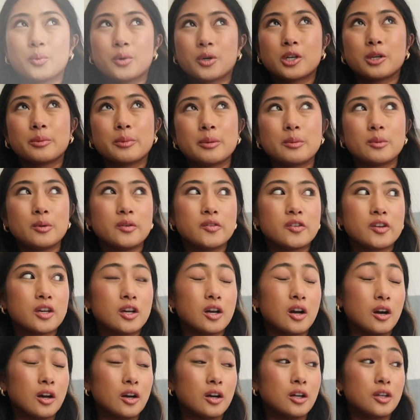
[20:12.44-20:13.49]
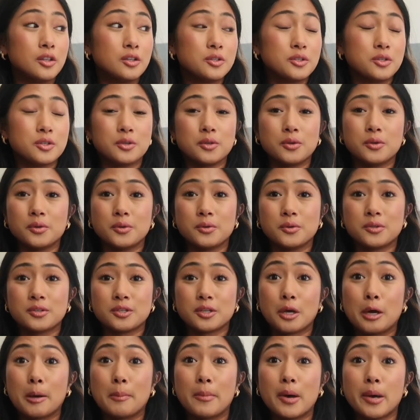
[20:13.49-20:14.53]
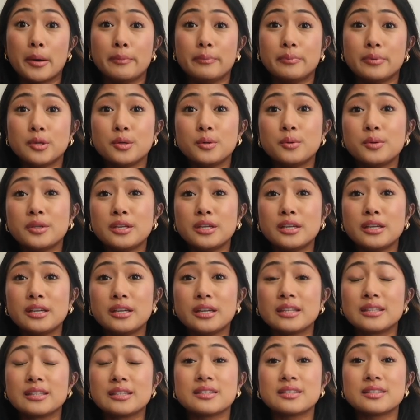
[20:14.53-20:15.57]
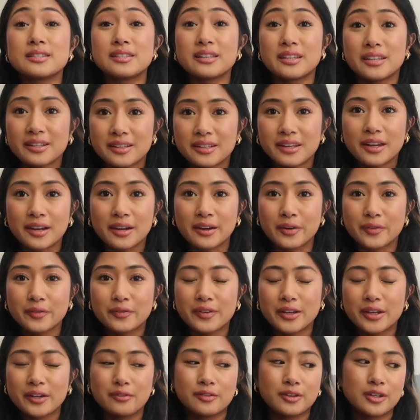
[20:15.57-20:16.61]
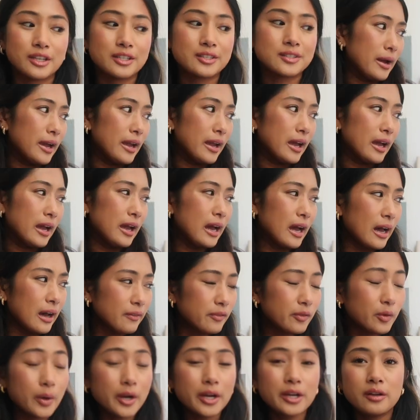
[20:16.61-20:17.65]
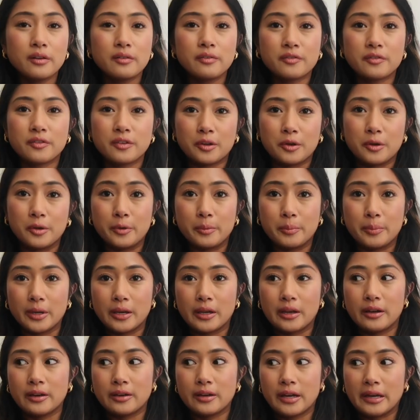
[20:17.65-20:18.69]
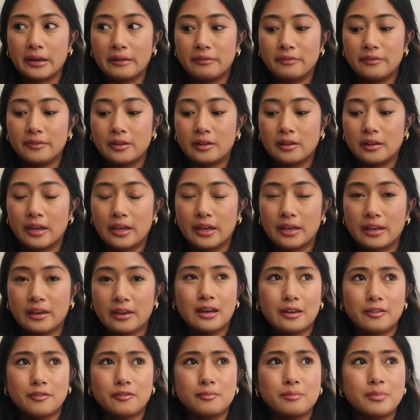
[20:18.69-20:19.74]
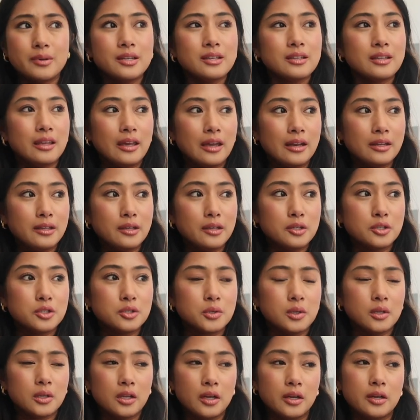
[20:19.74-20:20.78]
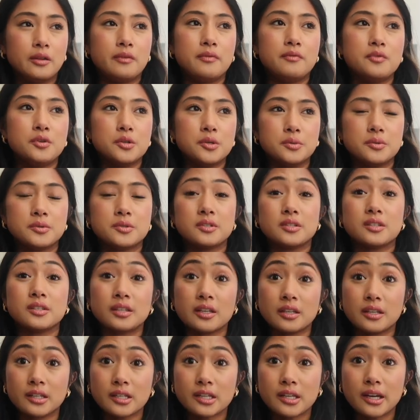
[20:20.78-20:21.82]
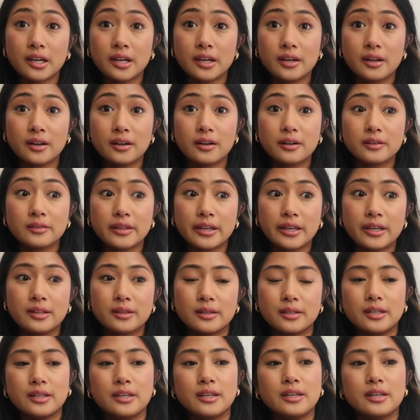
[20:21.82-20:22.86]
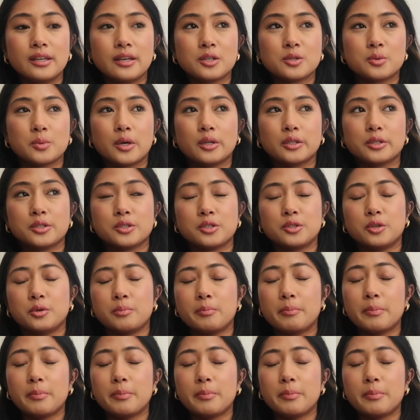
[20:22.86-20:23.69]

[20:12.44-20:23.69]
We're gonna be moving on to some beauty and skincare favorites. I have quite a few, but I feel like I've been getting into a lot of new skincare lately, as well as new